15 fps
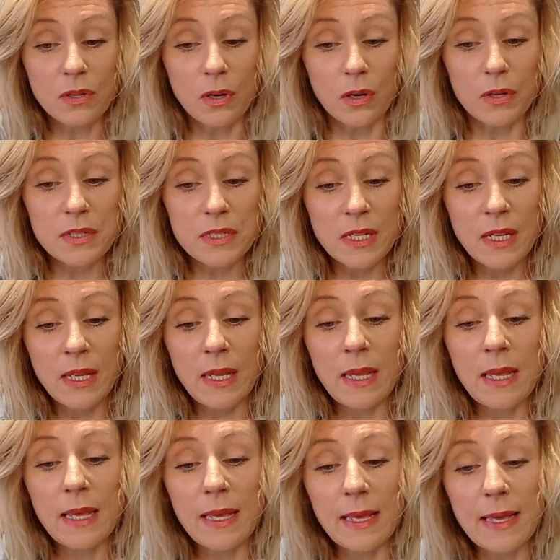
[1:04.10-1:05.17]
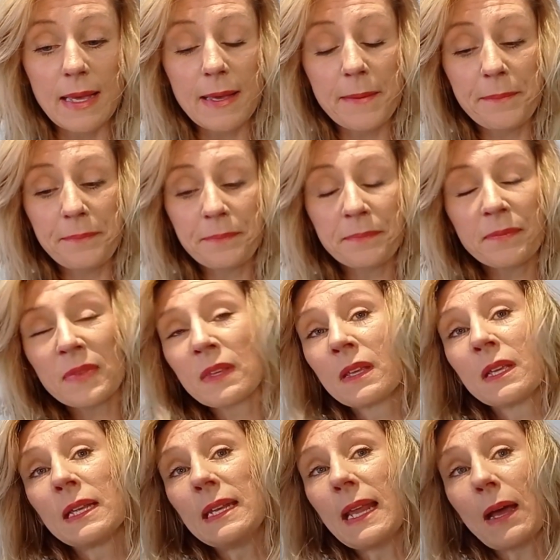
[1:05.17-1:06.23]
not.
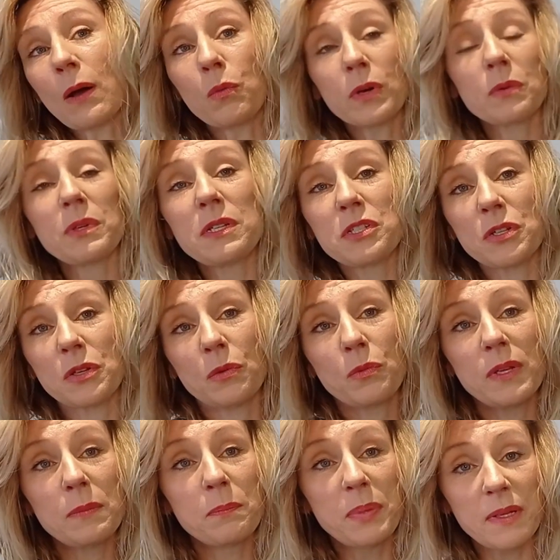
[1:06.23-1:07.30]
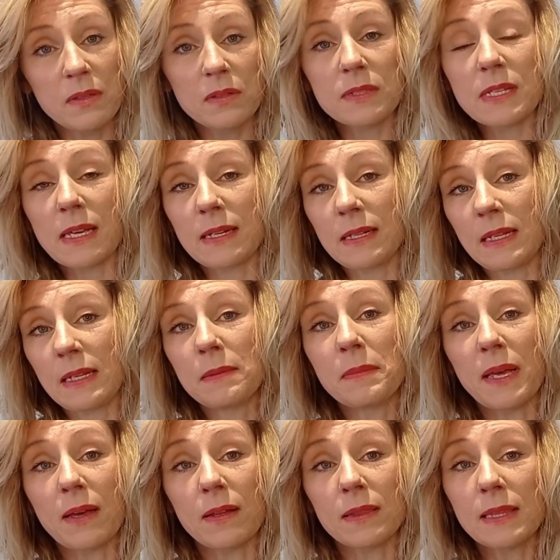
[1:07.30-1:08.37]
Now, what do? We build an
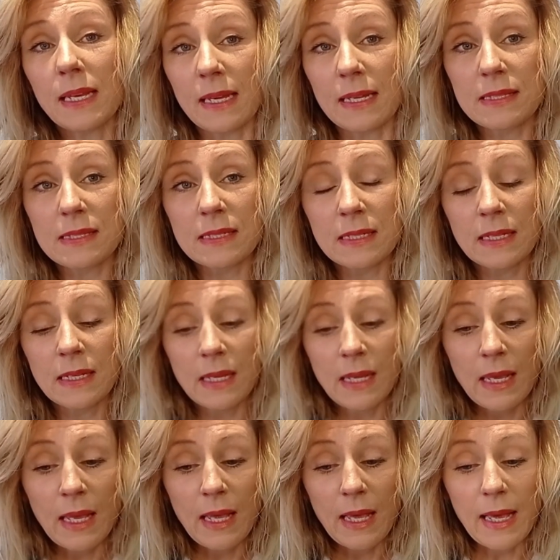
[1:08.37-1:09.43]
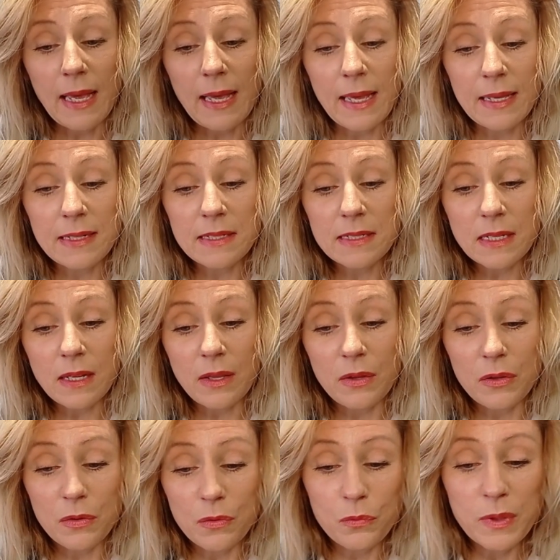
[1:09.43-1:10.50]
email list. And
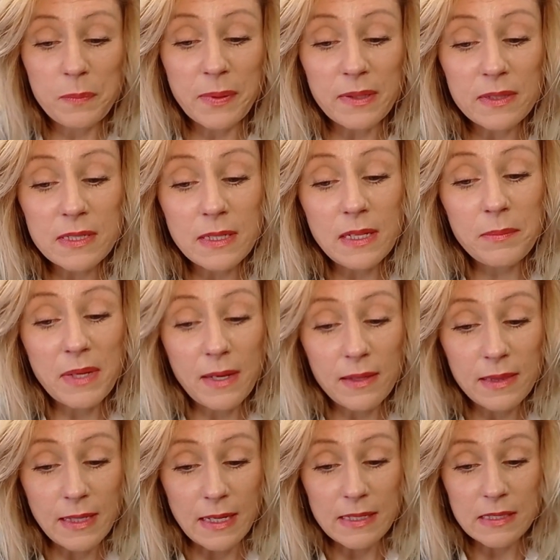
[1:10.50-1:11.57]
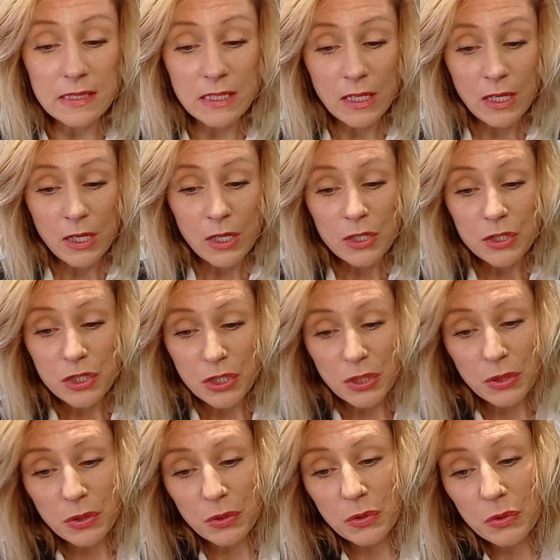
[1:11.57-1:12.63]
we build an email list
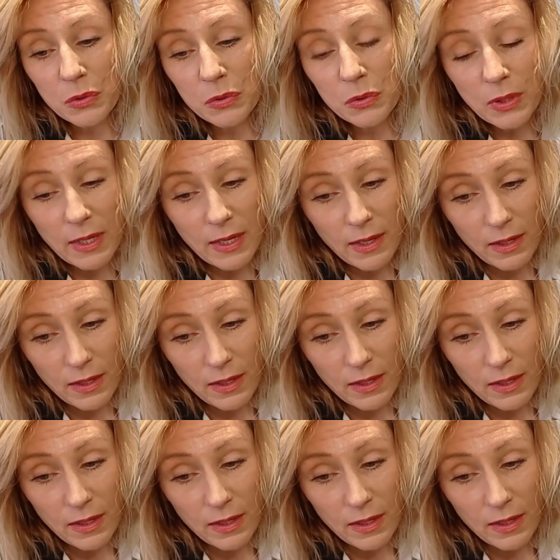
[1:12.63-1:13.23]
to